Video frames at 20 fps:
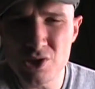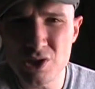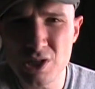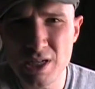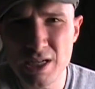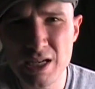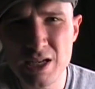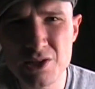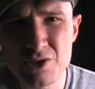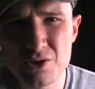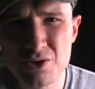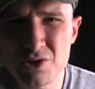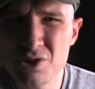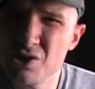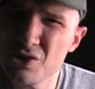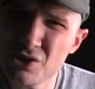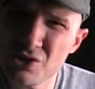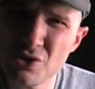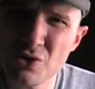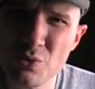I guess. There's
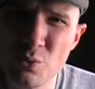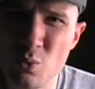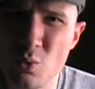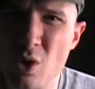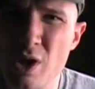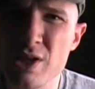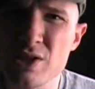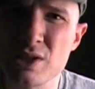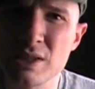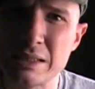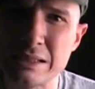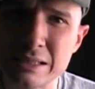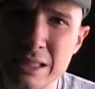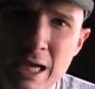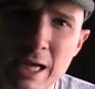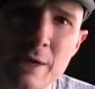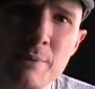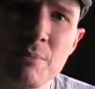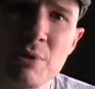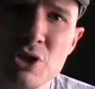just certain ways I
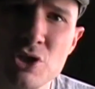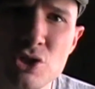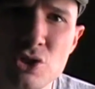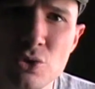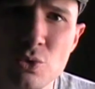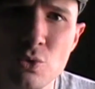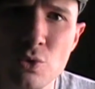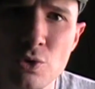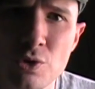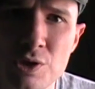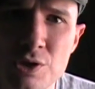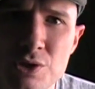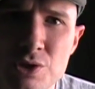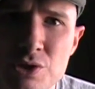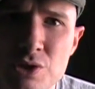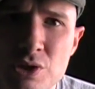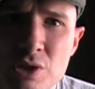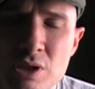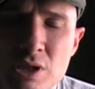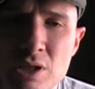like my
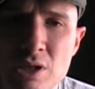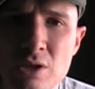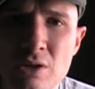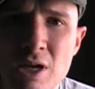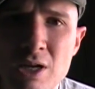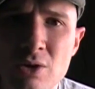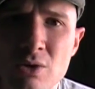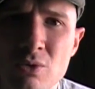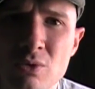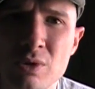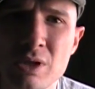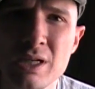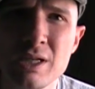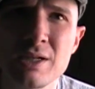stories. You know,